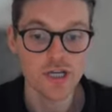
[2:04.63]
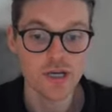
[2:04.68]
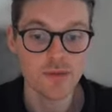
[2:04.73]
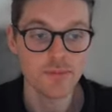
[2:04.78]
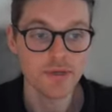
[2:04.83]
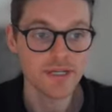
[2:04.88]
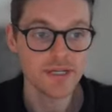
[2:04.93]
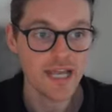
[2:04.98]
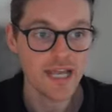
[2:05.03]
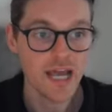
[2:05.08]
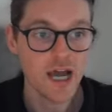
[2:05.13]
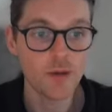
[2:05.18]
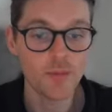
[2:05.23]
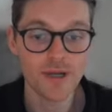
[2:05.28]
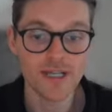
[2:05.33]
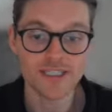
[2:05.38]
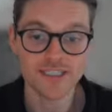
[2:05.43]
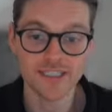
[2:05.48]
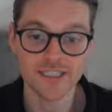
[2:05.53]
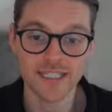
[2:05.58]
But now I'm
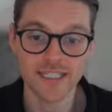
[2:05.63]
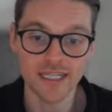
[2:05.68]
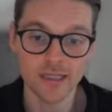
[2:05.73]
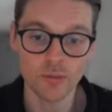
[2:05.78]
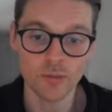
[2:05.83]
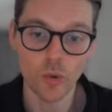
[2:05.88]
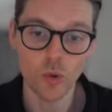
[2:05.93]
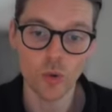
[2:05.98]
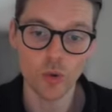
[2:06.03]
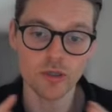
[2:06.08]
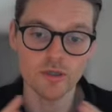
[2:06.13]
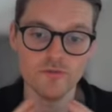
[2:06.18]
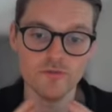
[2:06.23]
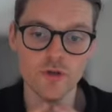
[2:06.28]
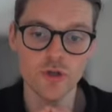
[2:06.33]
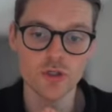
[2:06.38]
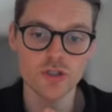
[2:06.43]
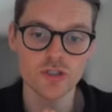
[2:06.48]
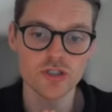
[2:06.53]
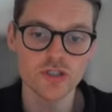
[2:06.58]
actually getting more
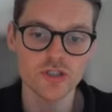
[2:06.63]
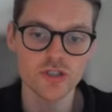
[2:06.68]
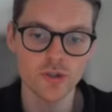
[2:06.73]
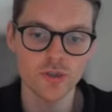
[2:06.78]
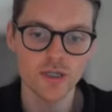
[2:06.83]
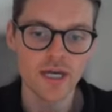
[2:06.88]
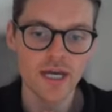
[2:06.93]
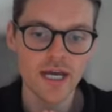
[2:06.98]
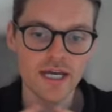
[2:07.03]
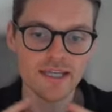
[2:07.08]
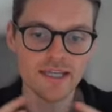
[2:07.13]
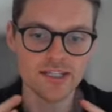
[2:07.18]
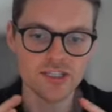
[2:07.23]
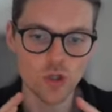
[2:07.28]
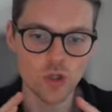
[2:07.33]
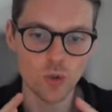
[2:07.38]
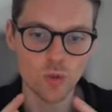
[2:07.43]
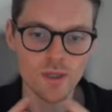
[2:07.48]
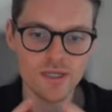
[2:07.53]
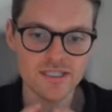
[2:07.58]
conversions. So there's
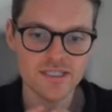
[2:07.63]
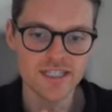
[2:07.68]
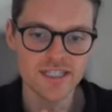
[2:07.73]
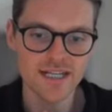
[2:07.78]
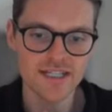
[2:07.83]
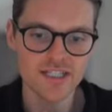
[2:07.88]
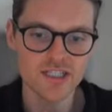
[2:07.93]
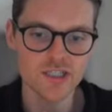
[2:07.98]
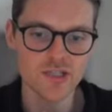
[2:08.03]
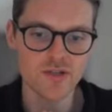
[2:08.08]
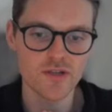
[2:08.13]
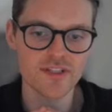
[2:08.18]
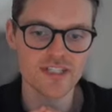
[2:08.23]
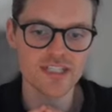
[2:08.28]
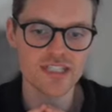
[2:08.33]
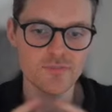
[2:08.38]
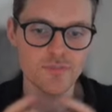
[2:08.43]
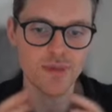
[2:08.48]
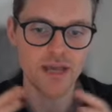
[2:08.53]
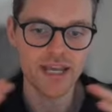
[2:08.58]
always stages of
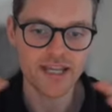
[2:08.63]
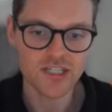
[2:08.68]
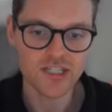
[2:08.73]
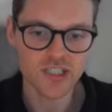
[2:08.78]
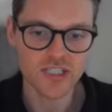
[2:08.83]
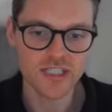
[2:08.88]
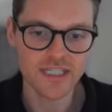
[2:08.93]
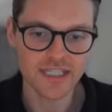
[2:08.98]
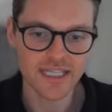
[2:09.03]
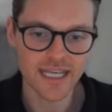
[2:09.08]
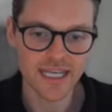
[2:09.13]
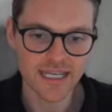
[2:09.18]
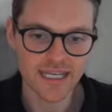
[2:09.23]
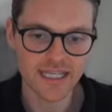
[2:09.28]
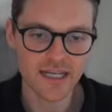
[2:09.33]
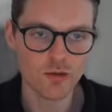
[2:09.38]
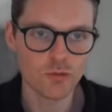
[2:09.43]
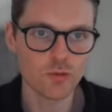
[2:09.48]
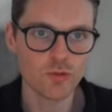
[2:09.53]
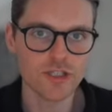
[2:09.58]
expansion, getting
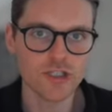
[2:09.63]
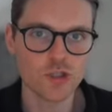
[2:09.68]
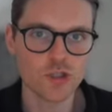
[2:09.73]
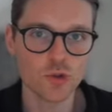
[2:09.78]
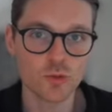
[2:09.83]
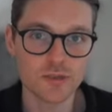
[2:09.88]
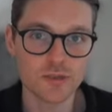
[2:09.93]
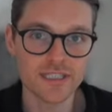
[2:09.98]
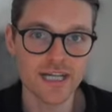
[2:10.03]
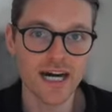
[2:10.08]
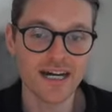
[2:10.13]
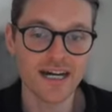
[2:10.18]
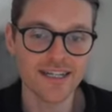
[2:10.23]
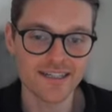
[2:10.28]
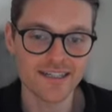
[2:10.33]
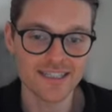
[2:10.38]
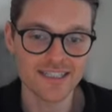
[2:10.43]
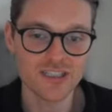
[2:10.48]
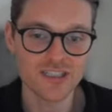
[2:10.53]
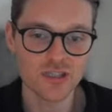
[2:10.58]
original data
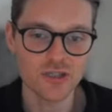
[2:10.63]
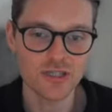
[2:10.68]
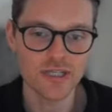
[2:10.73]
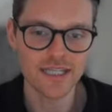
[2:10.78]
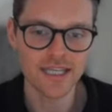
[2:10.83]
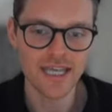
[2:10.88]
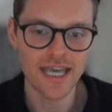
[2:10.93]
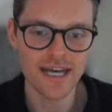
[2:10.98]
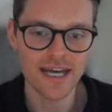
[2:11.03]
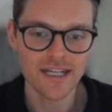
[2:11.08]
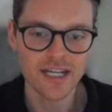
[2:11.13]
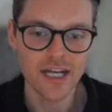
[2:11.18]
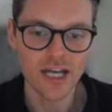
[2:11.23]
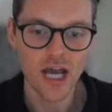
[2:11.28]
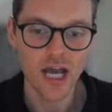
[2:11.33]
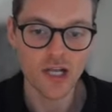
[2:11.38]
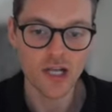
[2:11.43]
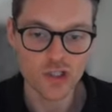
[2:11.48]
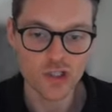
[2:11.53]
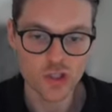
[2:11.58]
into the account
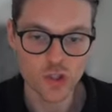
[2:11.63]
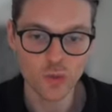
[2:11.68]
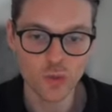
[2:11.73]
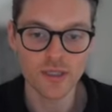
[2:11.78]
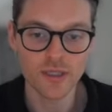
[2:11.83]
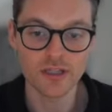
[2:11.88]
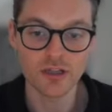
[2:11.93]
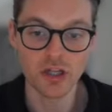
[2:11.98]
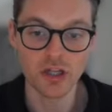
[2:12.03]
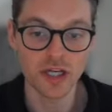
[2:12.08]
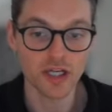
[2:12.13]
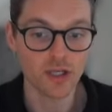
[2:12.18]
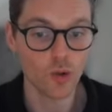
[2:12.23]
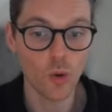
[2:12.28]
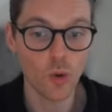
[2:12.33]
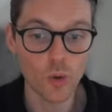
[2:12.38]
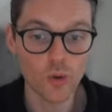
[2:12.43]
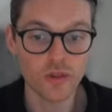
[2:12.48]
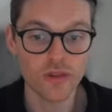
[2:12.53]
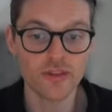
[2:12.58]
and doing like
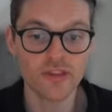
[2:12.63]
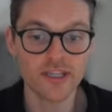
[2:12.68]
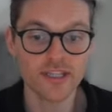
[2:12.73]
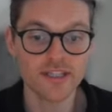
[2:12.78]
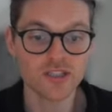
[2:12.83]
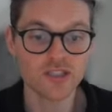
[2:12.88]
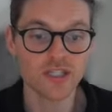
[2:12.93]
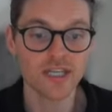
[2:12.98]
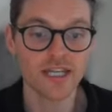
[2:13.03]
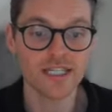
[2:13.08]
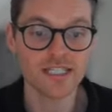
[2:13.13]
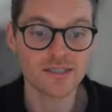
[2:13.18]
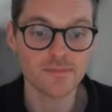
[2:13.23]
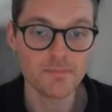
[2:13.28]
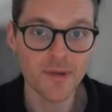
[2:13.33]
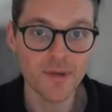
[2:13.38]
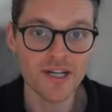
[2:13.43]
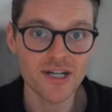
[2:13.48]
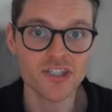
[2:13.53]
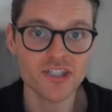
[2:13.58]
all the things to get as
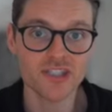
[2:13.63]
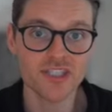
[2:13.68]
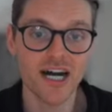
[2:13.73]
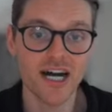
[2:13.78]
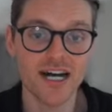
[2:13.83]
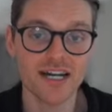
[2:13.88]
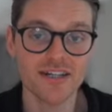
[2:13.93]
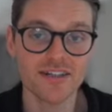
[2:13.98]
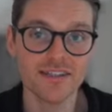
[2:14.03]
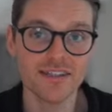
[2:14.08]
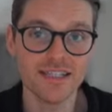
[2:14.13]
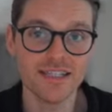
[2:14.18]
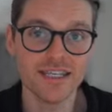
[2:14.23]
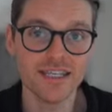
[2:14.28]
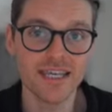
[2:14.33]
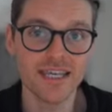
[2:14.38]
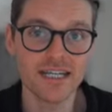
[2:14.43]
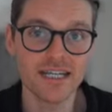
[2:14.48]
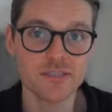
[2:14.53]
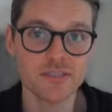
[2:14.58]
much data in the
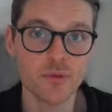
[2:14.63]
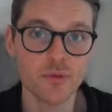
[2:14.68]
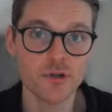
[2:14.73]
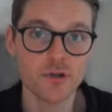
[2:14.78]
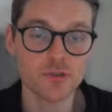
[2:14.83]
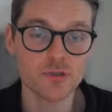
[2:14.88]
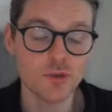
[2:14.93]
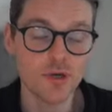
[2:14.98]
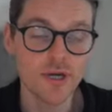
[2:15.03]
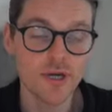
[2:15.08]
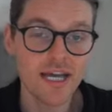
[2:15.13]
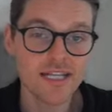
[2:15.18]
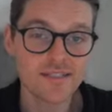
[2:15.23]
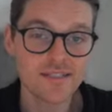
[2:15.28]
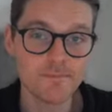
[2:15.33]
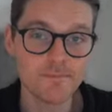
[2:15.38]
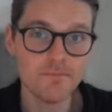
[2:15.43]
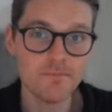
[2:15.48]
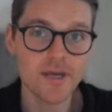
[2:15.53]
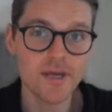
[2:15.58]
account as possible, as
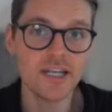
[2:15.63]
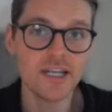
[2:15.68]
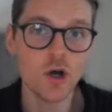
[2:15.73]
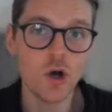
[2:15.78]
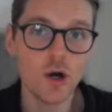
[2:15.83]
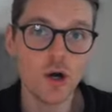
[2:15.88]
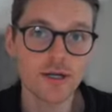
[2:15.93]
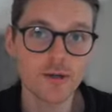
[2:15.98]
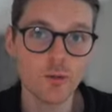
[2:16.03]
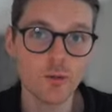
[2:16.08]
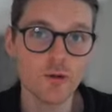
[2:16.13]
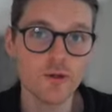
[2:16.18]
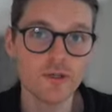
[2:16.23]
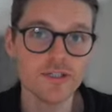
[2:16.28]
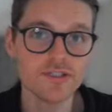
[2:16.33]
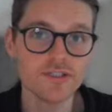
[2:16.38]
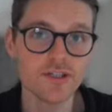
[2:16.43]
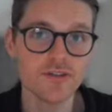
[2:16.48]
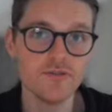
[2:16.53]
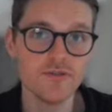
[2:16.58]
many high quality
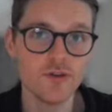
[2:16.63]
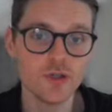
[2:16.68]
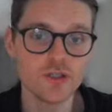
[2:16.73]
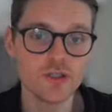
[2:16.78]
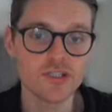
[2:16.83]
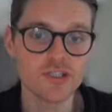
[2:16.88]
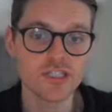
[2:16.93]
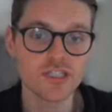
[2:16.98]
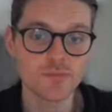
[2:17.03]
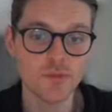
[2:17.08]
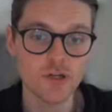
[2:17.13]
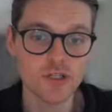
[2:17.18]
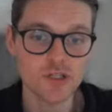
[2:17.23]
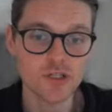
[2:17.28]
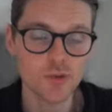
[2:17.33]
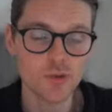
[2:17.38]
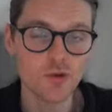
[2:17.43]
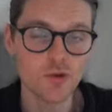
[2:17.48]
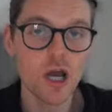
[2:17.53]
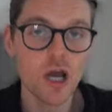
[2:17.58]
conversions as
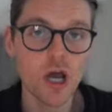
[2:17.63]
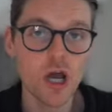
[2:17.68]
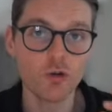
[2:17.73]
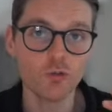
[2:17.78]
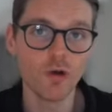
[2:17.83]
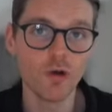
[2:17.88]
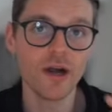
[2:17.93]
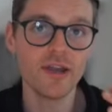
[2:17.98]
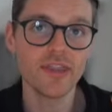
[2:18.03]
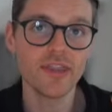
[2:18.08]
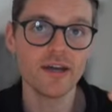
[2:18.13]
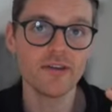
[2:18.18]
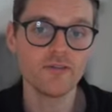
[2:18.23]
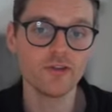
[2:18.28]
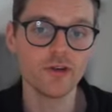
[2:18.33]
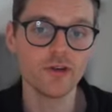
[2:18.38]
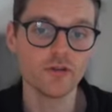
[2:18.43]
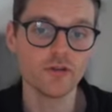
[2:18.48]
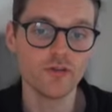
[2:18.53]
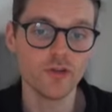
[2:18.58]
possible, run that
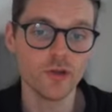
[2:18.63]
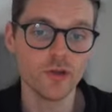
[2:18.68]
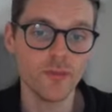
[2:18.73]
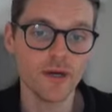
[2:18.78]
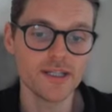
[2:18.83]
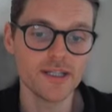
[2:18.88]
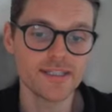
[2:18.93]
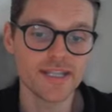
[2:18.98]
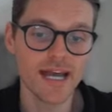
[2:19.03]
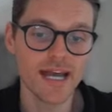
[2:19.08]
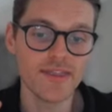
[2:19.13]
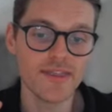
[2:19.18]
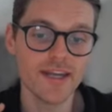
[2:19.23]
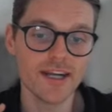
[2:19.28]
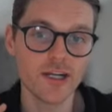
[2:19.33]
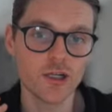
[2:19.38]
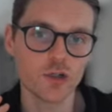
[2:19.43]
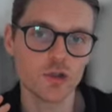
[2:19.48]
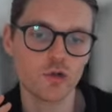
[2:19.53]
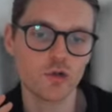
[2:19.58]
for a few months and then
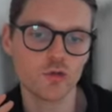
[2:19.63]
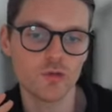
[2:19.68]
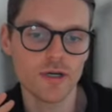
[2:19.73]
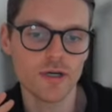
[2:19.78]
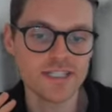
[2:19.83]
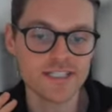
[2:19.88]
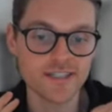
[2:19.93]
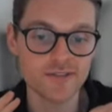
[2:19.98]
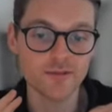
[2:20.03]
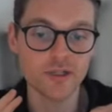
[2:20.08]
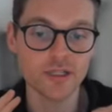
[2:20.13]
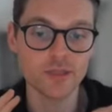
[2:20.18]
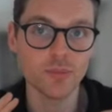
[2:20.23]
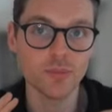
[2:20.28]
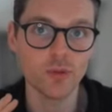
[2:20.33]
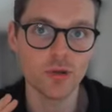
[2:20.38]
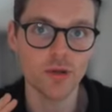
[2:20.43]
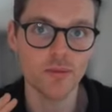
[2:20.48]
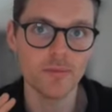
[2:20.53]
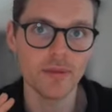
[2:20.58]
aggressively
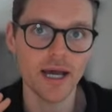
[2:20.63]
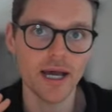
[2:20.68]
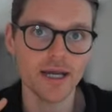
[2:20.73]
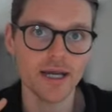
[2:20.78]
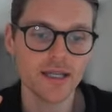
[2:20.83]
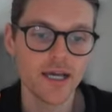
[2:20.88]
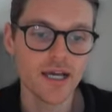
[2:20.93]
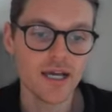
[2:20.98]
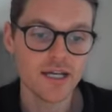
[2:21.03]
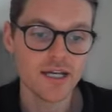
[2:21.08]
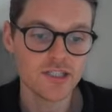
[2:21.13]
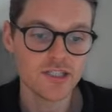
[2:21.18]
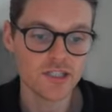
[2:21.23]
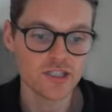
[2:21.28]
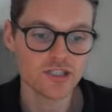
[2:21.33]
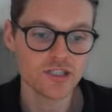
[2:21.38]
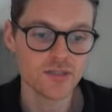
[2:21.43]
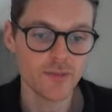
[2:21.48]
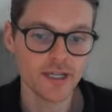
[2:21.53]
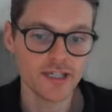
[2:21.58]
pull it back
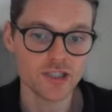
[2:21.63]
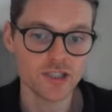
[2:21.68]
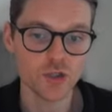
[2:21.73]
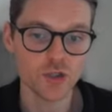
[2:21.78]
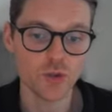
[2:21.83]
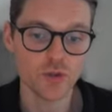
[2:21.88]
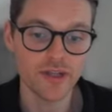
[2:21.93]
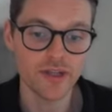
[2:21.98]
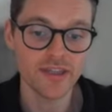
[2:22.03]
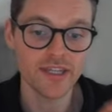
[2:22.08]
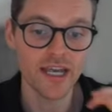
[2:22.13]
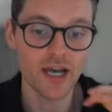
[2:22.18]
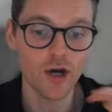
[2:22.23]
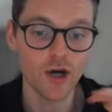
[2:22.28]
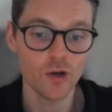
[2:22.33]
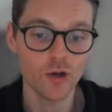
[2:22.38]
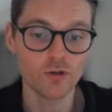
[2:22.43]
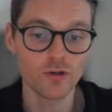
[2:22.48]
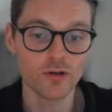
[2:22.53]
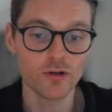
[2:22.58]
just to make sure that the
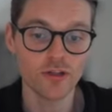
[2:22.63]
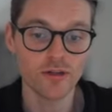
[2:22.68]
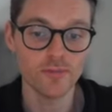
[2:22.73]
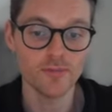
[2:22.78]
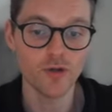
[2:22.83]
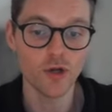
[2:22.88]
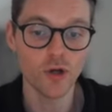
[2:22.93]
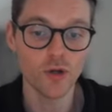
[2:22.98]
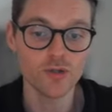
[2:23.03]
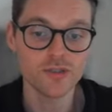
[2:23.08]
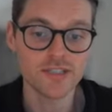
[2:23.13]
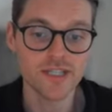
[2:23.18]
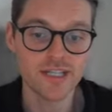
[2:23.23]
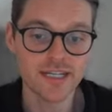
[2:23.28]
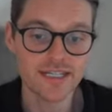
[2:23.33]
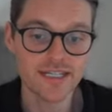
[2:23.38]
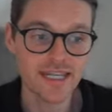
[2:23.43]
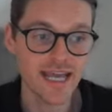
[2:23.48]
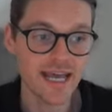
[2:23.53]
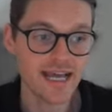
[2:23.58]
algorithm knows that it
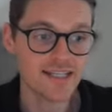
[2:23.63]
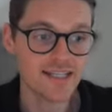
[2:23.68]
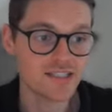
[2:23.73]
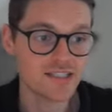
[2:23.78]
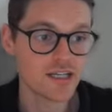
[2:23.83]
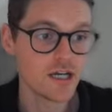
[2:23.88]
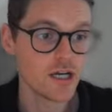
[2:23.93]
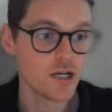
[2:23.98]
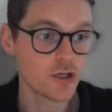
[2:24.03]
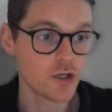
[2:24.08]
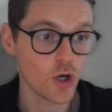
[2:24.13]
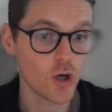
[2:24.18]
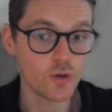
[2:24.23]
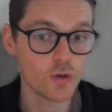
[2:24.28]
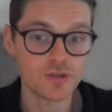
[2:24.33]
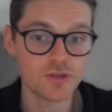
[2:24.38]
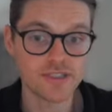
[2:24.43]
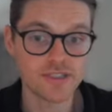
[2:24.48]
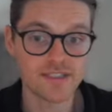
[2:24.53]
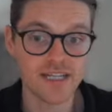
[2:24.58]
has
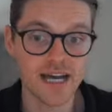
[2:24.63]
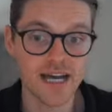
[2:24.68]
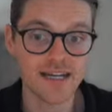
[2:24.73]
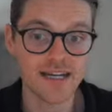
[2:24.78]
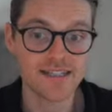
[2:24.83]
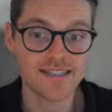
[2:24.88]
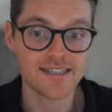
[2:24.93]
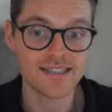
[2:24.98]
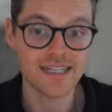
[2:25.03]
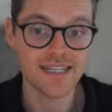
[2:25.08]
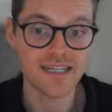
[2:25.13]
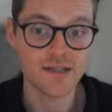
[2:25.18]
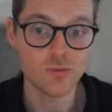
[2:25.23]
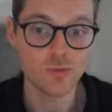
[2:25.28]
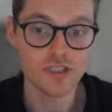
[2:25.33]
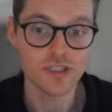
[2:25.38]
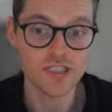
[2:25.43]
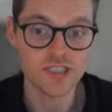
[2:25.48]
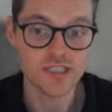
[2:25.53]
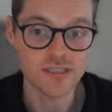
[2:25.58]
goals and targets that hit,
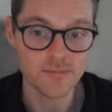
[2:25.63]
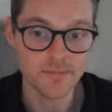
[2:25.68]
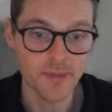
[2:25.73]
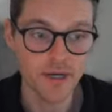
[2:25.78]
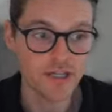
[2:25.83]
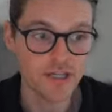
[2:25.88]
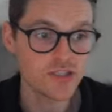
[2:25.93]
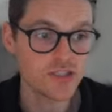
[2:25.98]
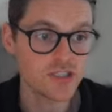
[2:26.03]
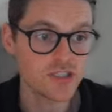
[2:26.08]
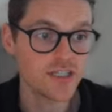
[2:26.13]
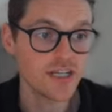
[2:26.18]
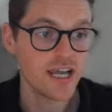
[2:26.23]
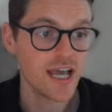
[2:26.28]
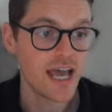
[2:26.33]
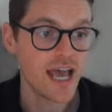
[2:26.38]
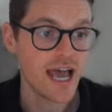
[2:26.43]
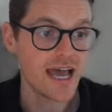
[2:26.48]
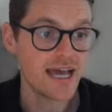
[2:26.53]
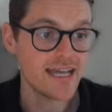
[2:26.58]
which is a budget
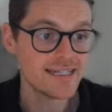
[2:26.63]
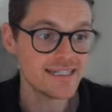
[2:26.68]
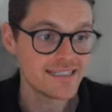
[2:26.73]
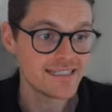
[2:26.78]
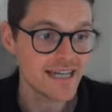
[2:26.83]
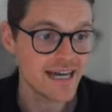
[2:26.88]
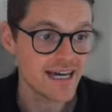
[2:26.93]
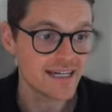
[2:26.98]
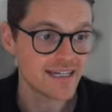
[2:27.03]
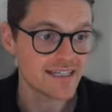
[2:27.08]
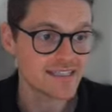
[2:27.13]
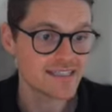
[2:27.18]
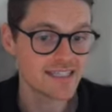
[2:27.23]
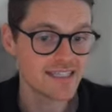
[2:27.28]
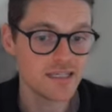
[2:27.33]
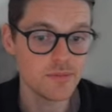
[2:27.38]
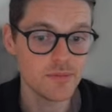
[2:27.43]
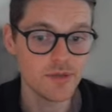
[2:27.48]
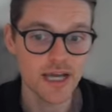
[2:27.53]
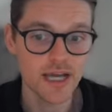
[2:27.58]
and a target
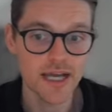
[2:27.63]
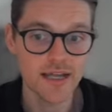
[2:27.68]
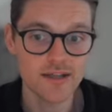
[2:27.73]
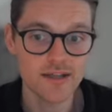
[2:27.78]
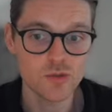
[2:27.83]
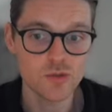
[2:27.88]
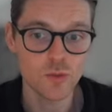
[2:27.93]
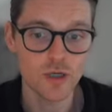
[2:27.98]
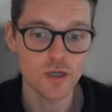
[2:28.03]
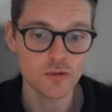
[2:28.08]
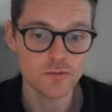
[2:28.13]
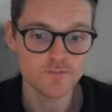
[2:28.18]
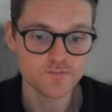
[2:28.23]
CPA as well.